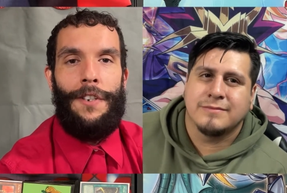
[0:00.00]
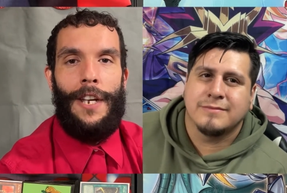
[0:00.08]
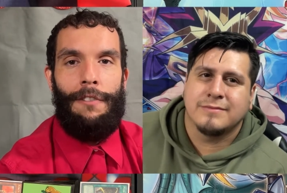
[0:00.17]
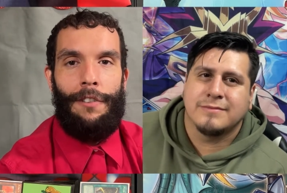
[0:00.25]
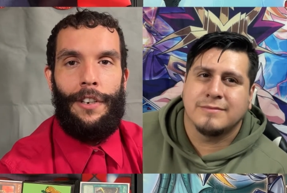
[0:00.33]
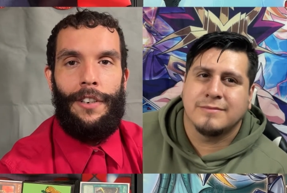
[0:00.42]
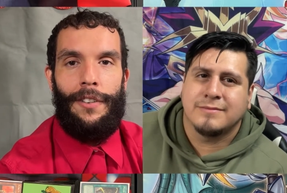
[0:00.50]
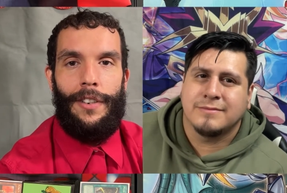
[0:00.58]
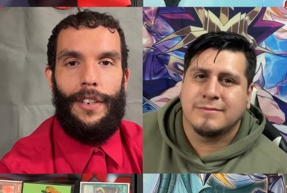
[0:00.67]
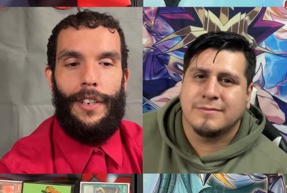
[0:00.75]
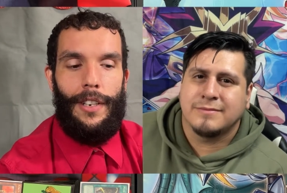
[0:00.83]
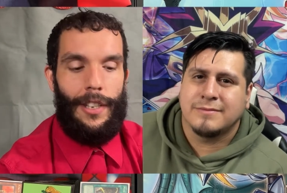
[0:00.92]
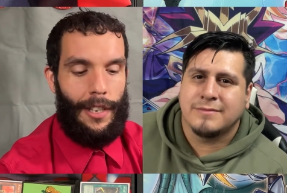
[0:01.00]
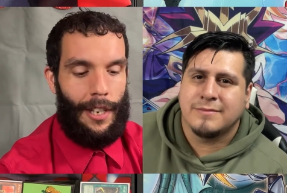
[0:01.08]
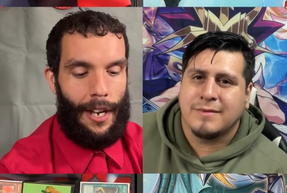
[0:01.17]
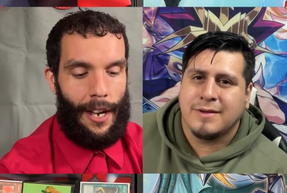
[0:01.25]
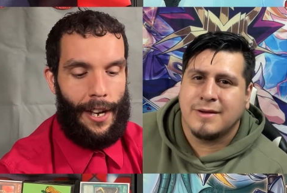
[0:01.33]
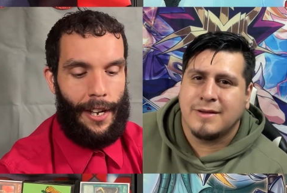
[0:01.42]
Speaker 1: ever
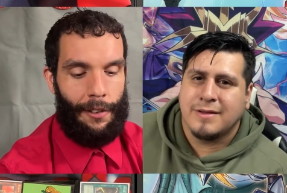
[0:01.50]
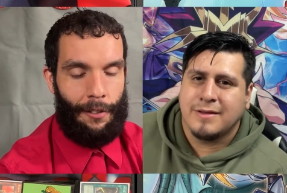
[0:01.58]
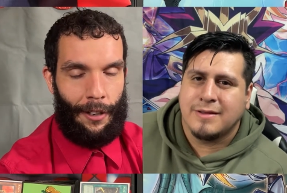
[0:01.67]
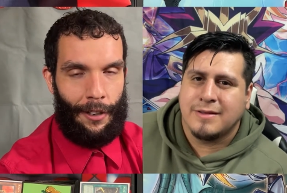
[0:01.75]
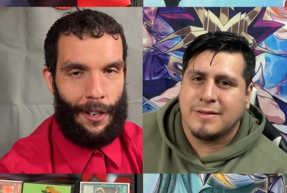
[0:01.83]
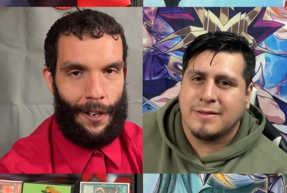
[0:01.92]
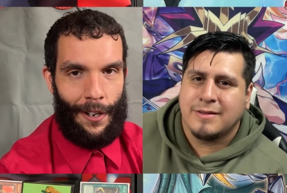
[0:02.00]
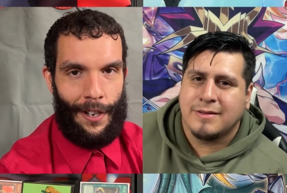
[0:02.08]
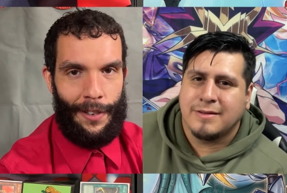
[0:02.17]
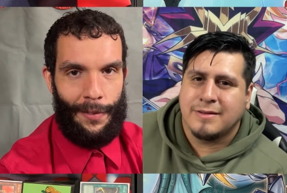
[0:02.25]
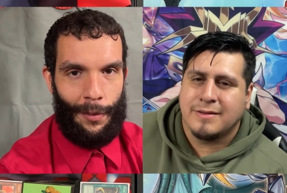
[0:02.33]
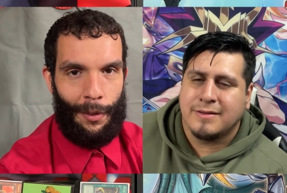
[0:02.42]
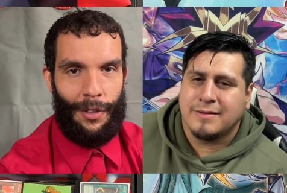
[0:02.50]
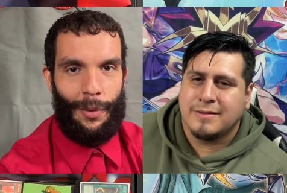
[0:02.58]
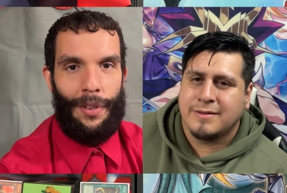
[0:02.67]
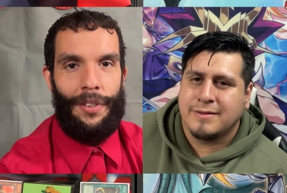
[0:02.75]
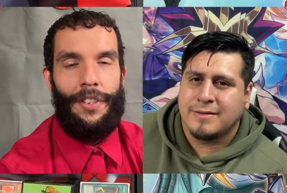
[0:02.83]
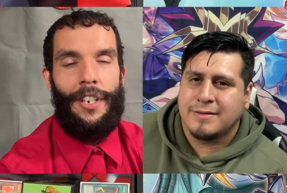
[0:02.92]
uh, rare card, which
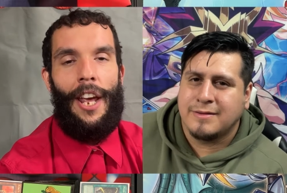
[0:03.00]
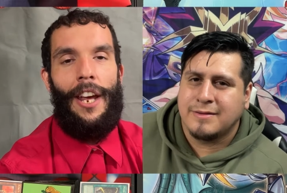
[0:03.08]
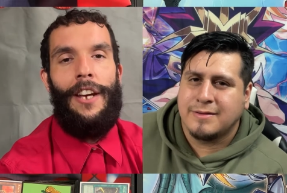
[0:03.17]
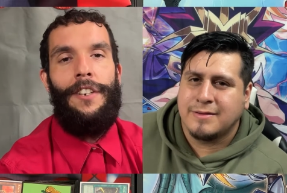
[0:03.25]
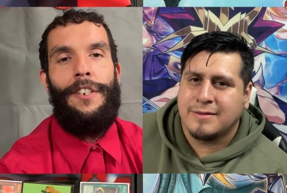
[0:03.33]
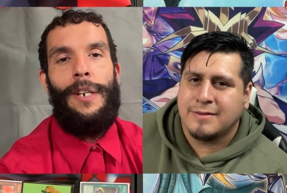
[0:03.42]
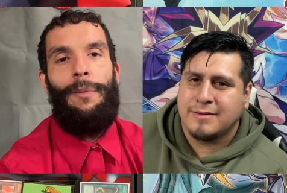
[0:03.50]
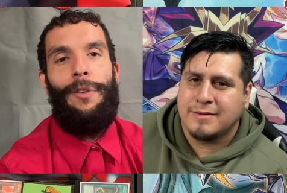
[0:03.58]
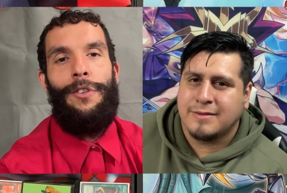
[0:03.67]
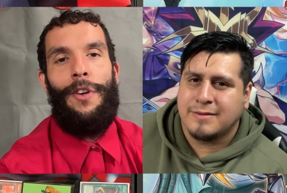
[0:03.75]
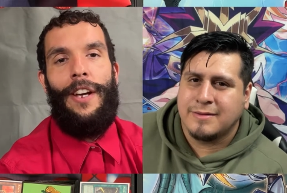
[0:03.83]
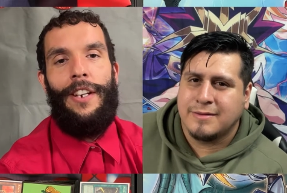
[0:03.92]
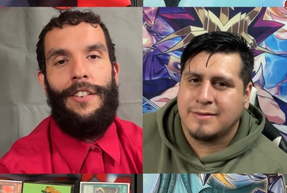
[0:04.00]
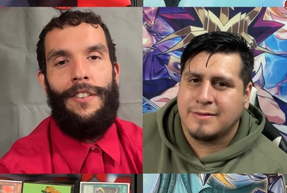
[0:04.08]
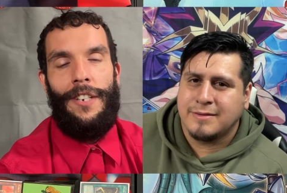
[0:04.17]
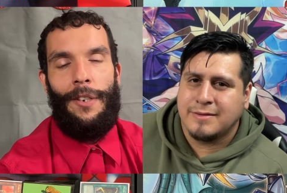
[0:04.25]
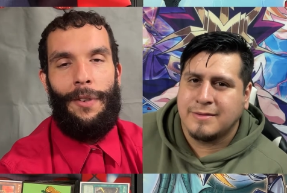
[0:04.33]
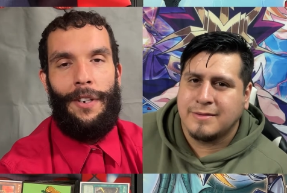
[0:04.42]
was Chaos Emperor Dragon
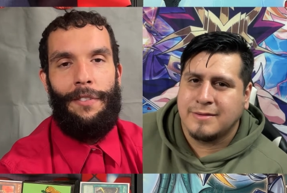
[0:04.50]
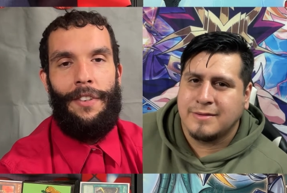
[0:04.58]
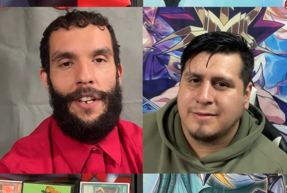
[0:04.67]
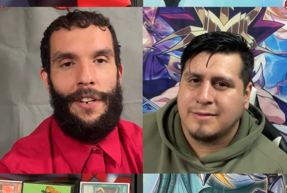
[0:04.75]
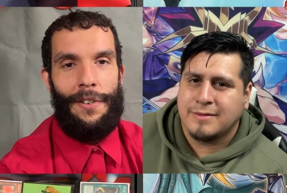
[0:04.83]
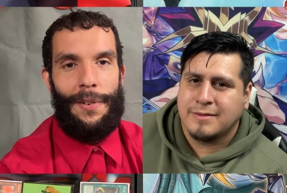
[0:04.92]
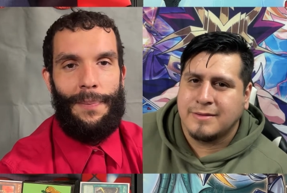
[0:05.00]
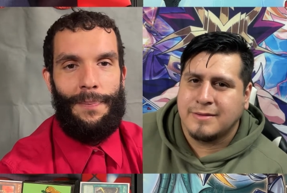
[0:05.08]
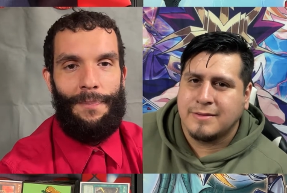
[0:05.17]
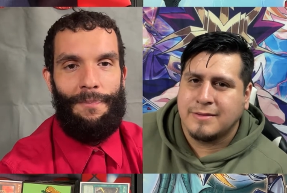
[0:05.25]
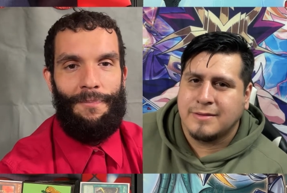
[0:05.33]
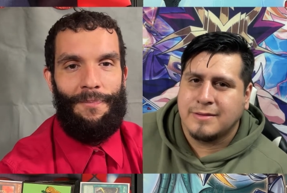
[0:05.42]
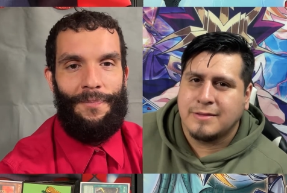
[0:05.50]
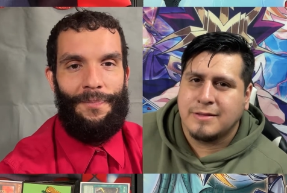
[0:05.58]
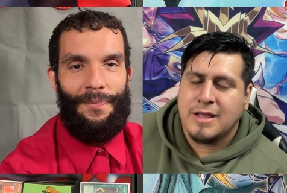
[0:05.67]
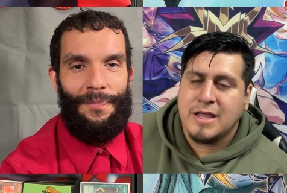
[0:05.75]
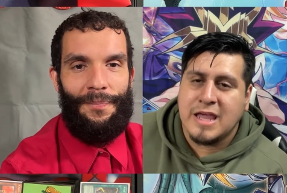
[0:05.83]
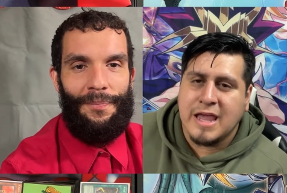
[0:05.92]
Secret of Death.
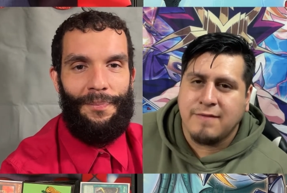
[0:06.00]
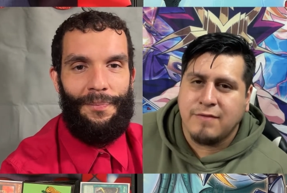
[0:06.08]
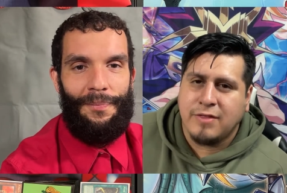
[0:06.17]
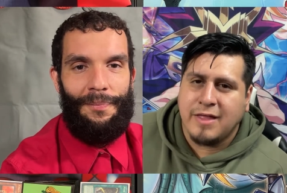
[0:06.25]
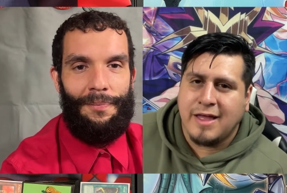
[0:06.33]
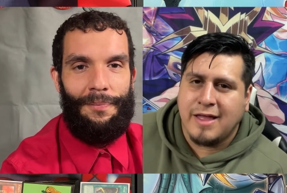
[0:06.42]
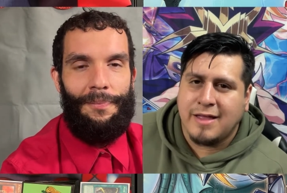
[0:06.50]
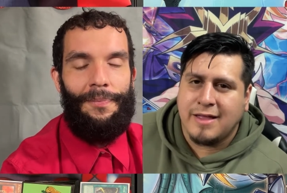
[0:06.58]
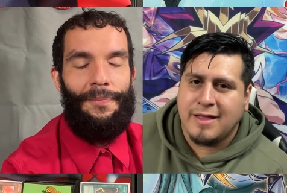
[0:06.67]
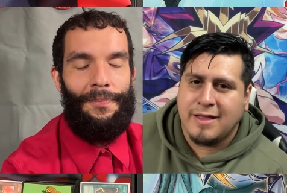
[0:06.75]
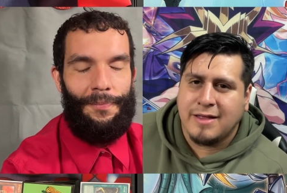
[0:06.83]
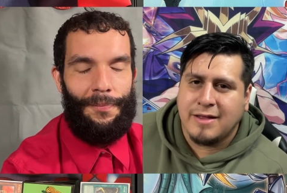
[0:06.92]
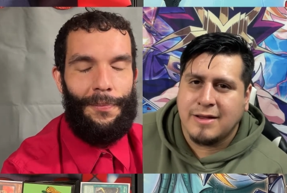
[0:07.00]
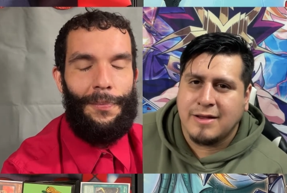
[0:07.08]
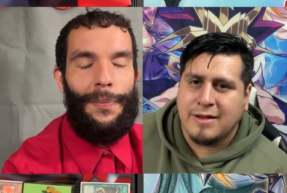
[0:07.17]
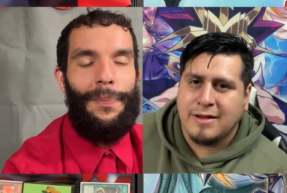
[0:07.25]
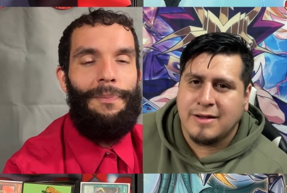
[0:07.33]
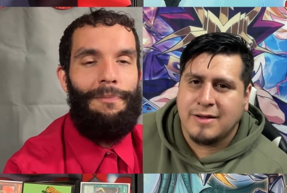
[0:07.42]
Speaker 2: He gave you that?
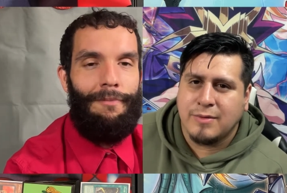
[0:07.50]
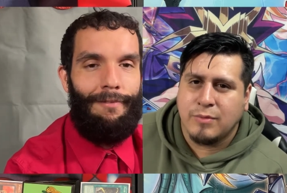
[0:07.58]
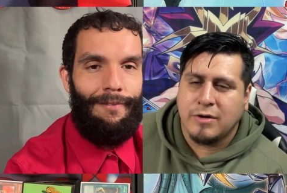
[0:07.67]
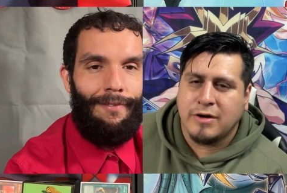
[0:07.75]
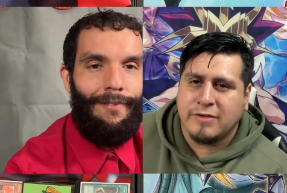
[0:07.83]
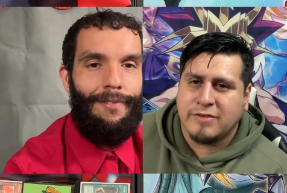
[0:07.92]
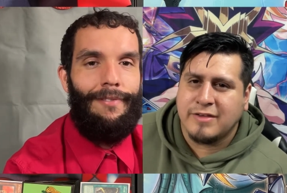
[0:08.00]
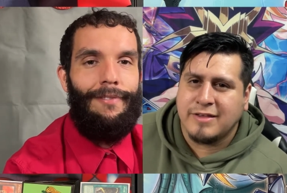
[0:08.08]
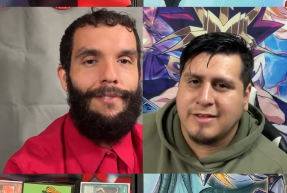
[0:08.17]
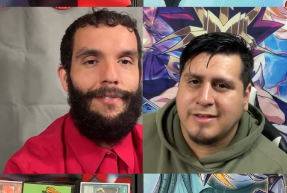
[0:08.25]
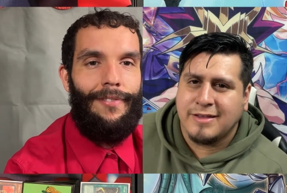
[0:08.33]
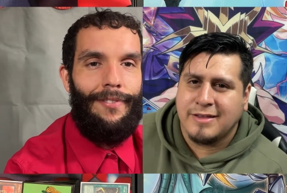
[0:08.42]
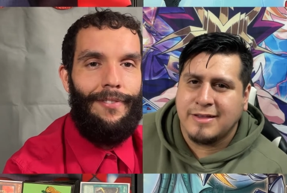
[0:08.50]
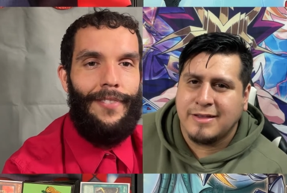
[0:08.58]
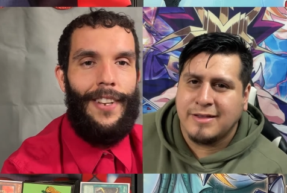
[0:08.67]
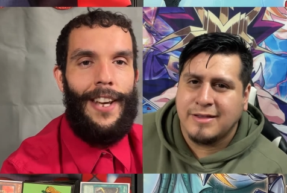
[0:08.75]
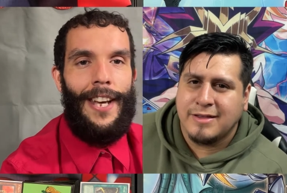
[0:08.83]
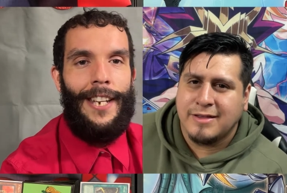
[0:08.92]
Speaker 1: Where is it?
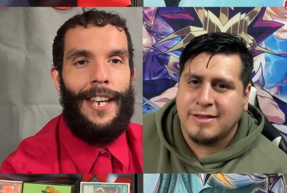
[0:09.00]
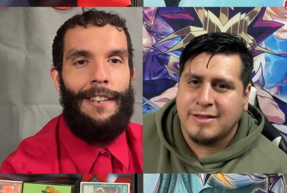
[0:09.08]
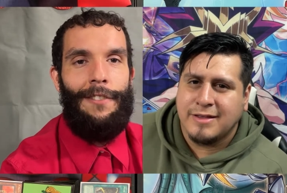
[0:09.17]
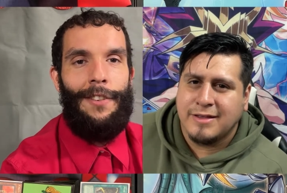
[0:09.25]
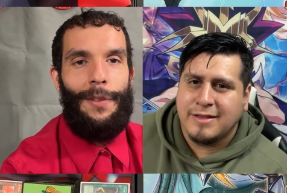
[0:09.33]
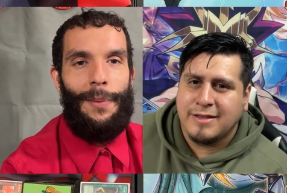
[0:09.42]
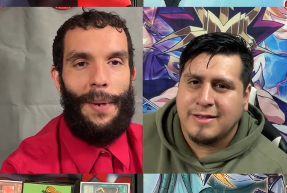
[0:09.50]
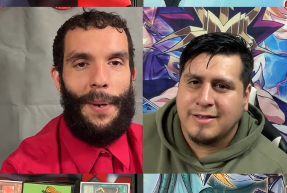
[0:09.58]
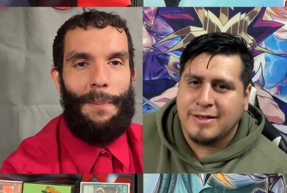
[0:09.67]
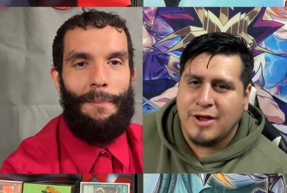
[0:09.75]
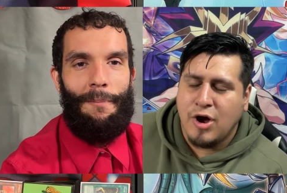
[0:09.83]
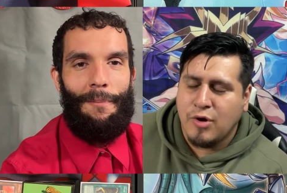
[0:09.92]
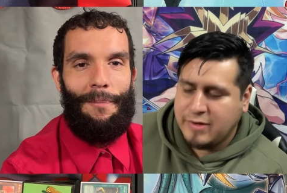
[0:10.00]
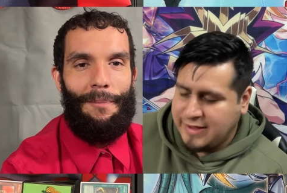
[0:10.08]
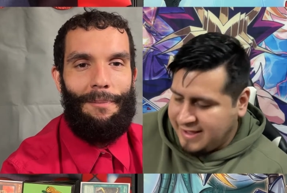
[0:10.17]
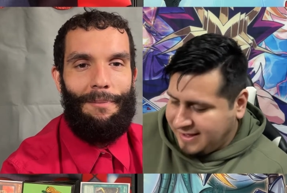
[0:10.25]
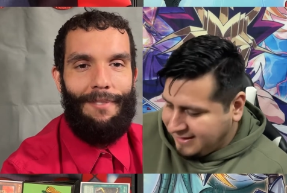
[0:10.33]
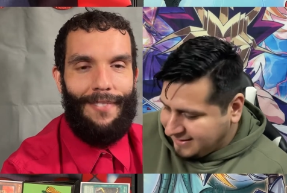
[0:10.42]
I gave it away.
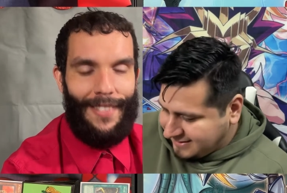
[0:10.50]
Speaker 2: Okay.